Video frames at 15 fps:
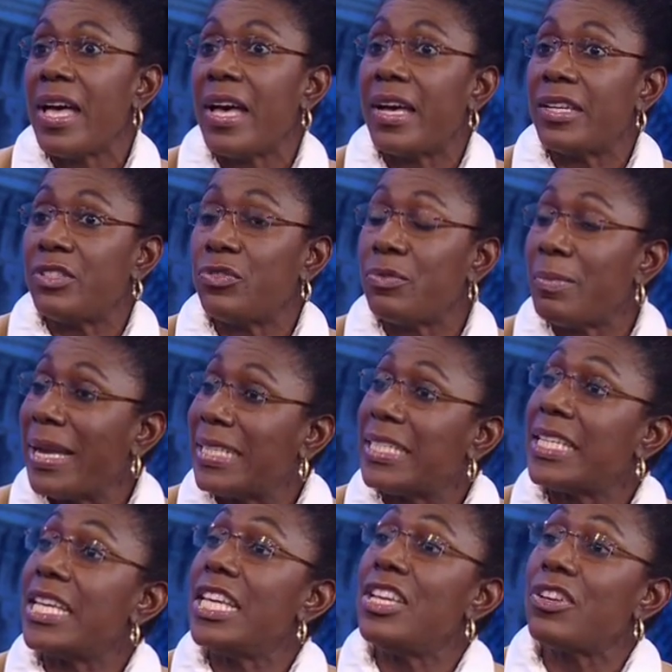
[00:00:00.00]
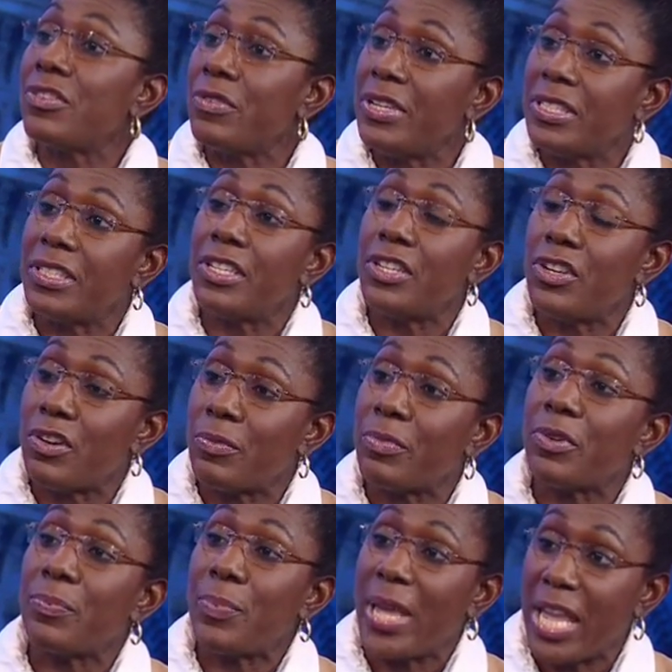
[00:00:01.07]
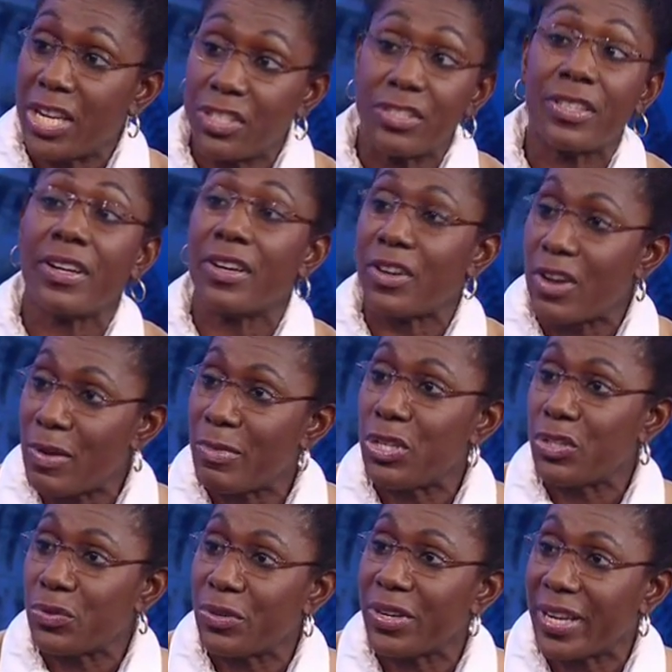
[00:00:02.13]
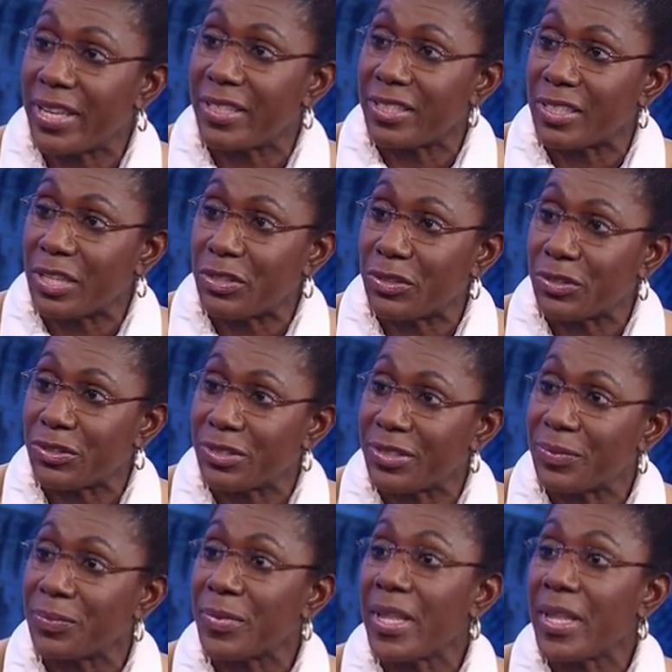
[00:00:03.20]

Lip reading: a dramatic increase in the number of patients that are coming to our health centers.